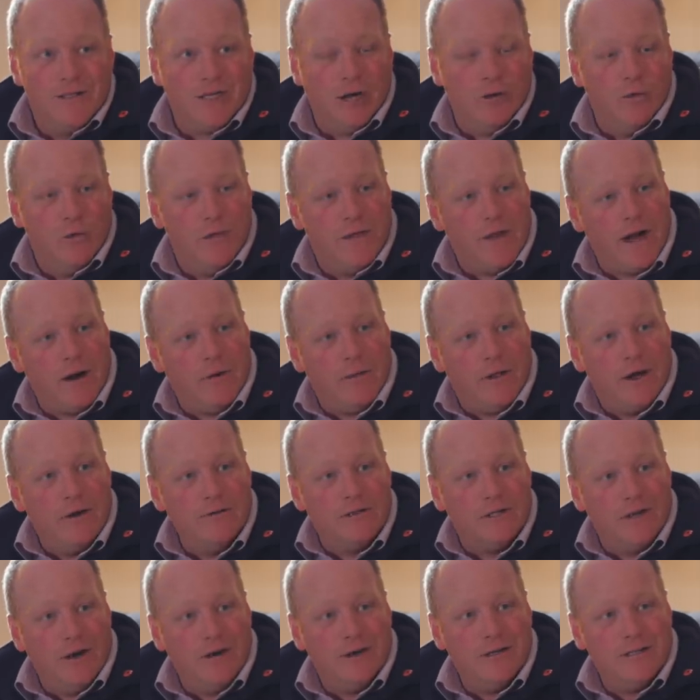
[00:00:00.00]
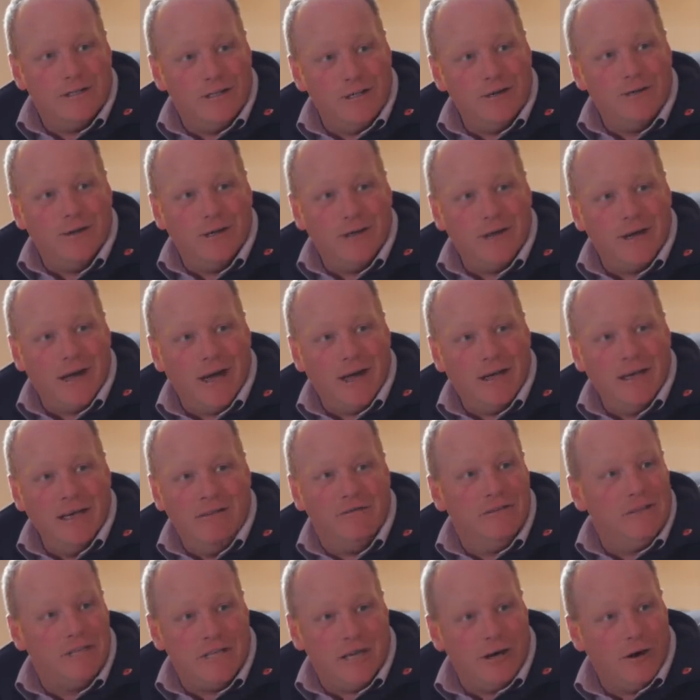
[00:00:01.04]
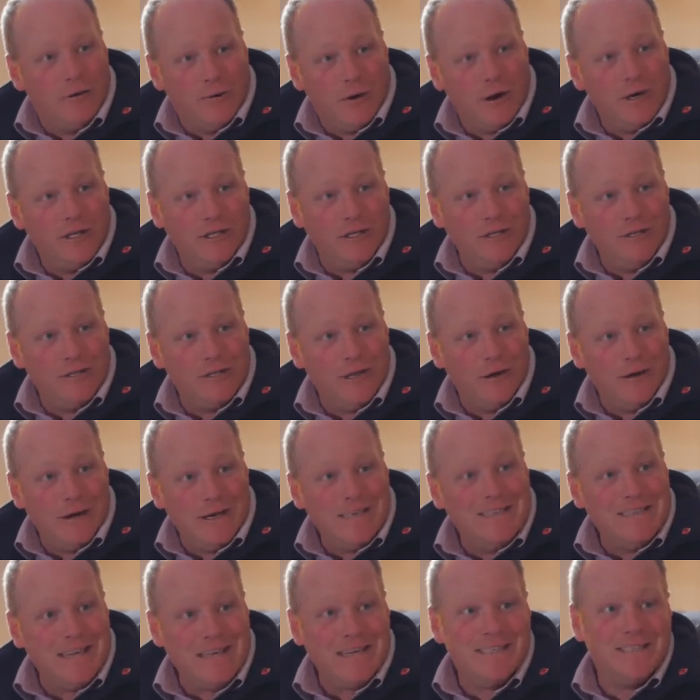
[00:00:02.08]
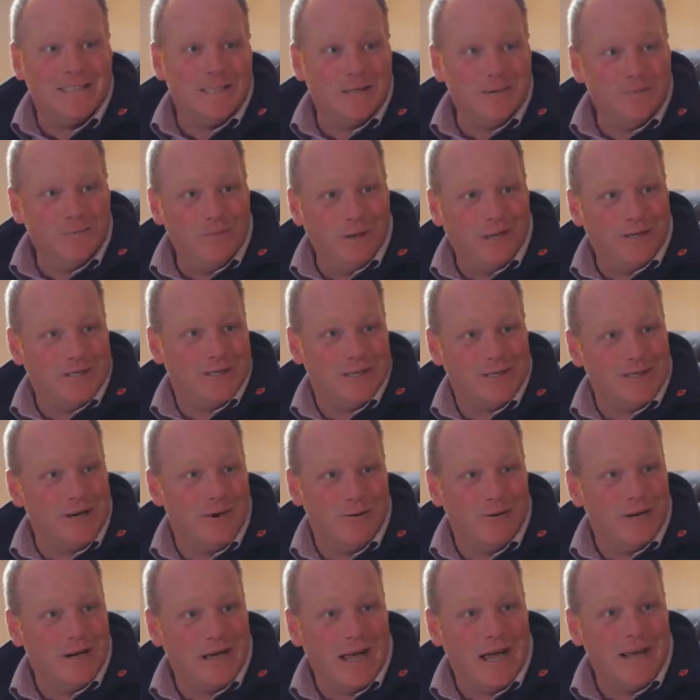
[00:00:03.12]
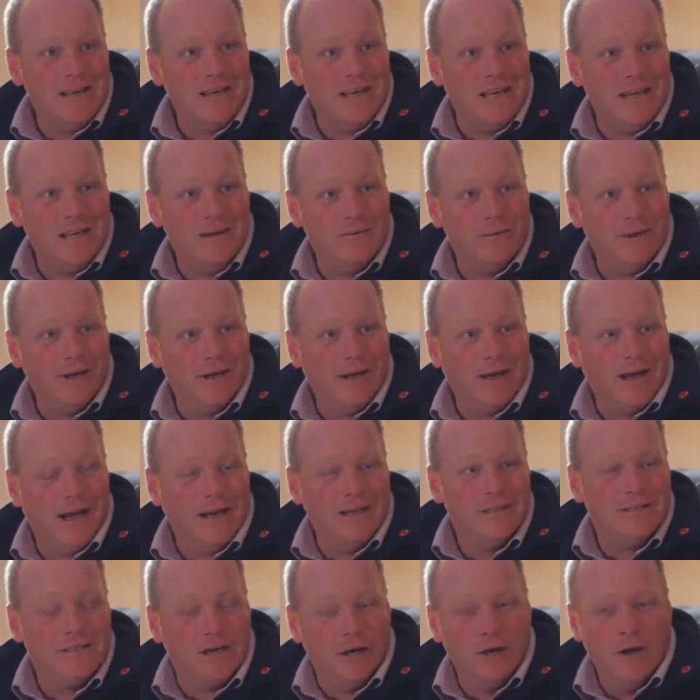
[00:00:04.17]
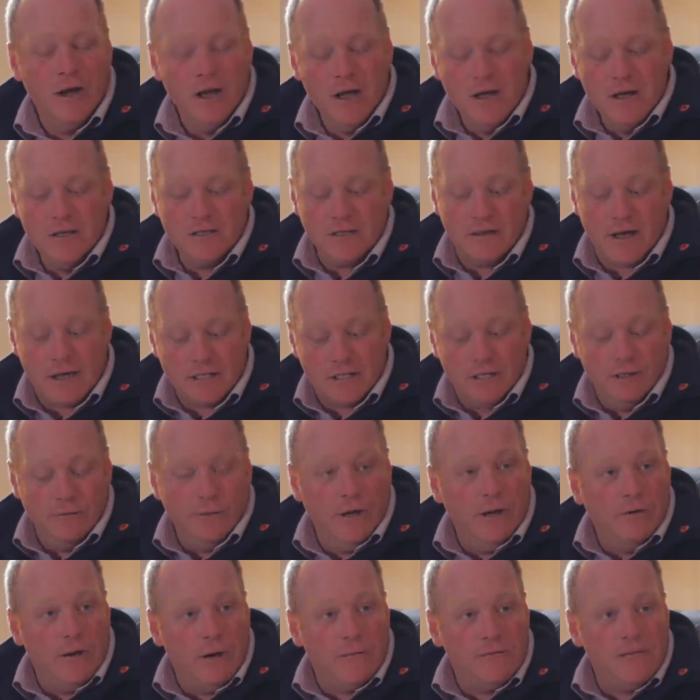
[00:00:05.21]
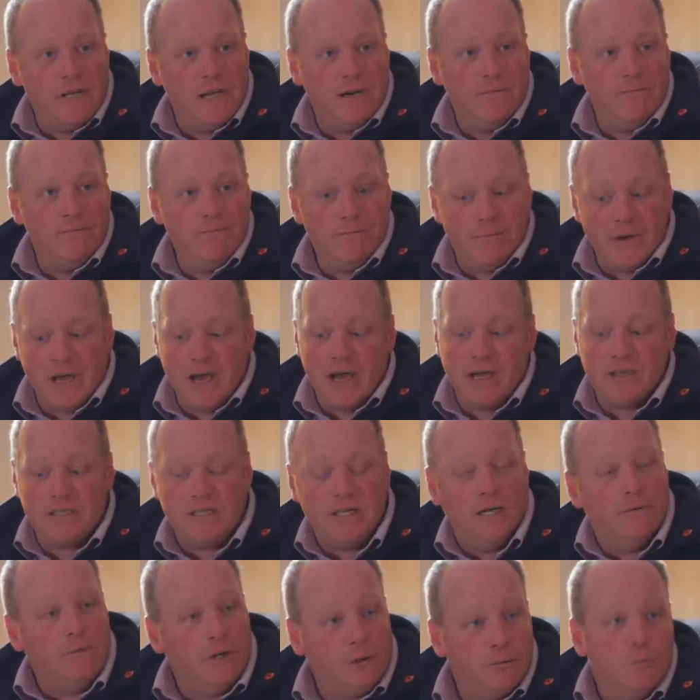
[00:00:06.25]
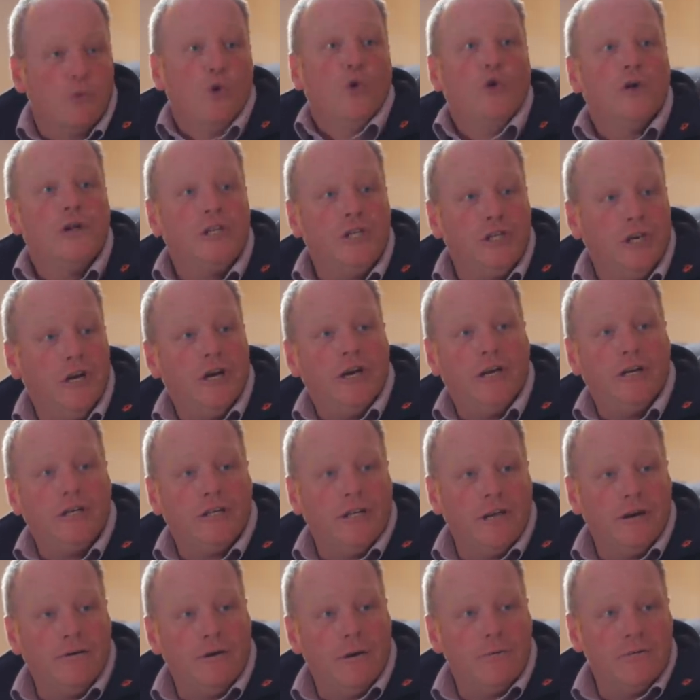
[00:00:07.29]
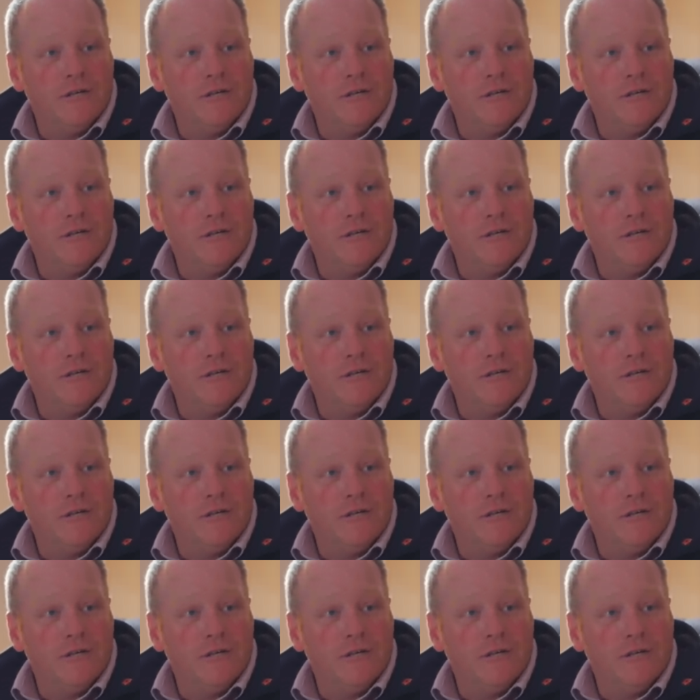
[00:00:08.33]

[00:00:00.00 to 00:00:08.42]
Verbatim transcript: So without those guys doing that, even the DIY shoots don't exist because there's nobody gamekeeping. And so, so that's who we represent. BSC are a much broader church. They